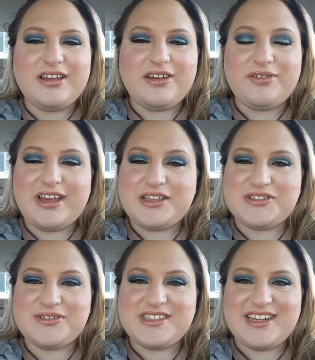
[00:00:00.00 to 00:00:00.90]
Okay,
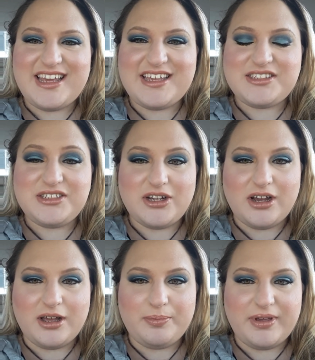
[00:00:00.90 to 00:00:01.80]
so today's
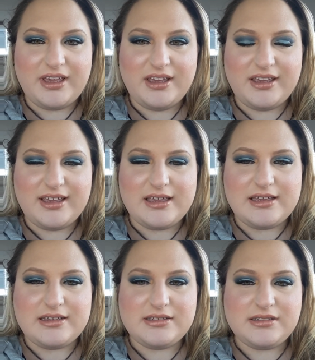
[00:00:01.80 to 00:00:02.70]
topic
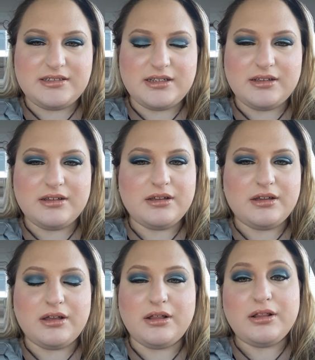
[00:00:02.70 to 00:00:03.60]
is
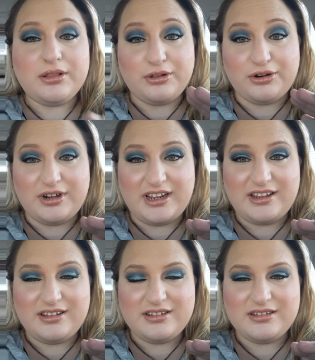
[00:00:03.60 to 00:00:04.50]

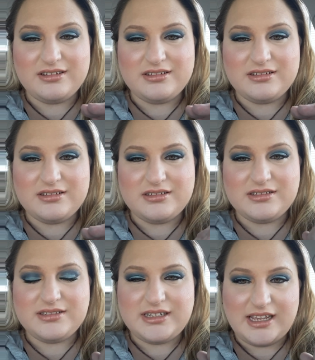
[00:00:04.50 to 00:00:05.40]
learning
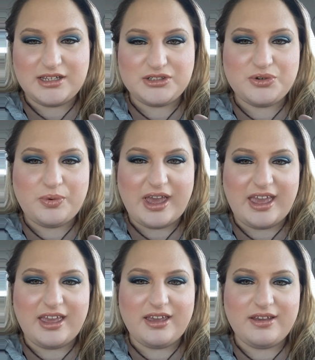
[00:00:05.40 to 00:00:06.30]
takes
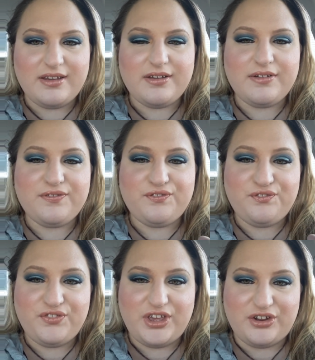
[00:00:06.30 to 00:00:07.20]
away
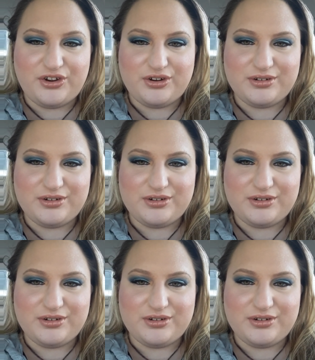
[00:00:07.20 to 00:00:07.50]
fear.